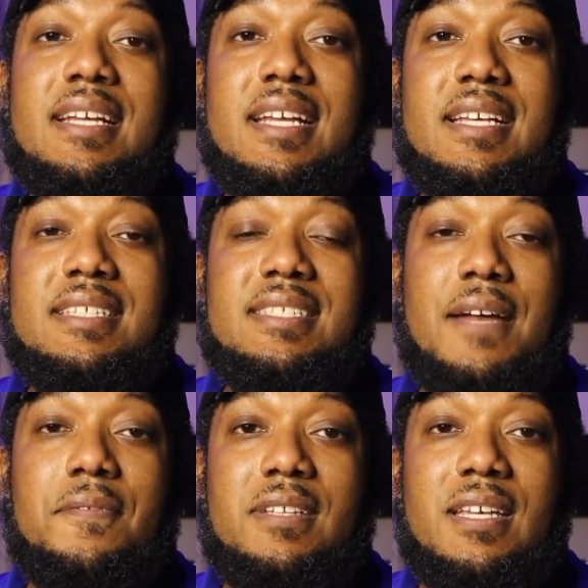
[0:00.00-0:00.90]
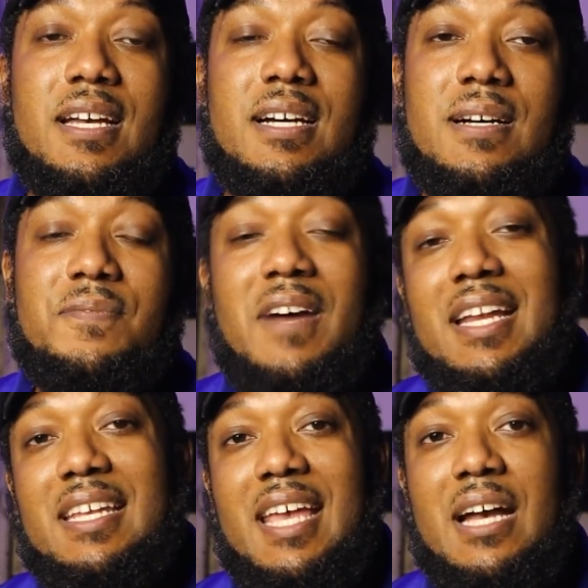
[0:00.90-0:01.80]
is definitely
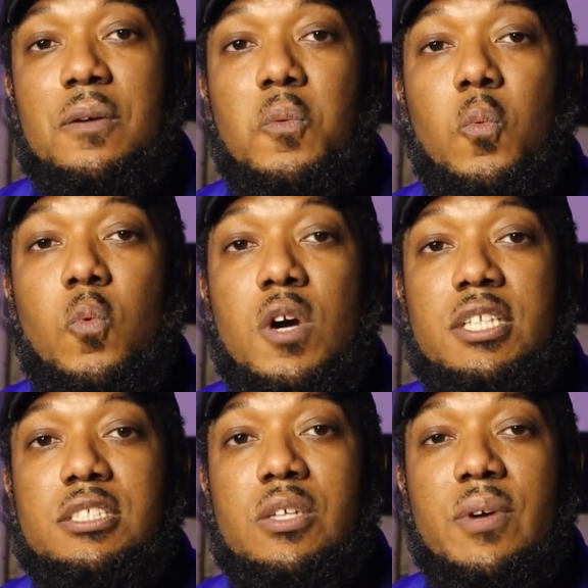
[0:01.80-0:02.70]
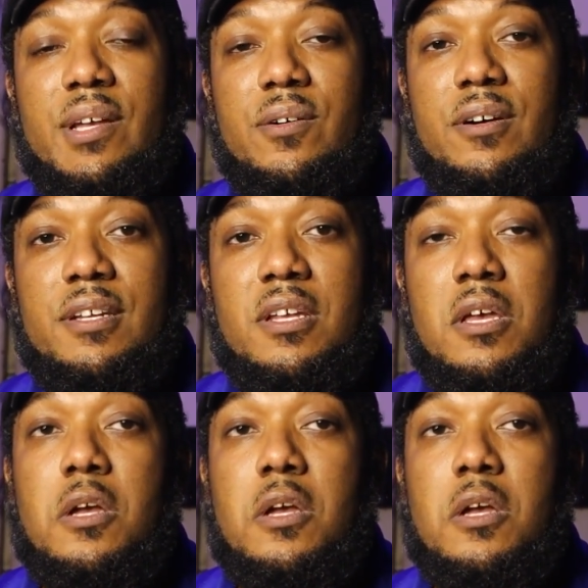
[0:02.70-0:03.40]
finding out what's going on